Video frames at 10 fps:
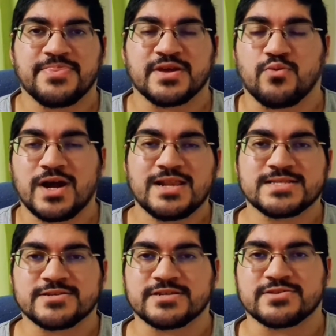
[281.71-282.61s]
then while
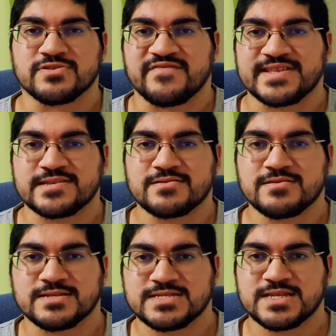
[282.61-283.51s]
it's going through the
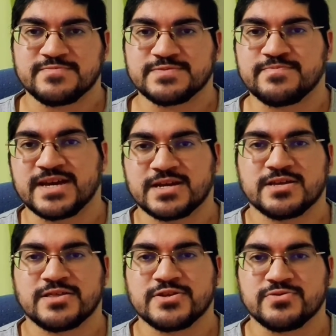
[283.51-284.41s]
ventricle, it slips back
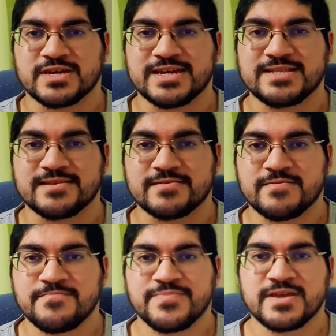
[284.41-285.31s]
through the
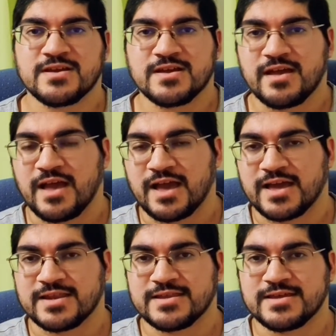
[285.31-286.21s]
atria
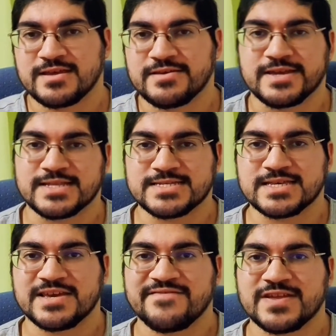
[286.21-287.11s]
and hits the
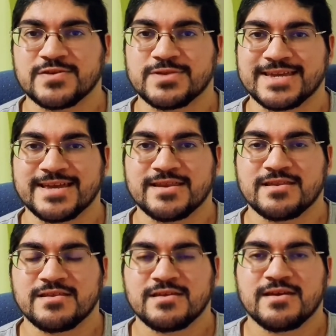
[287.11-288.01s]
AV node again,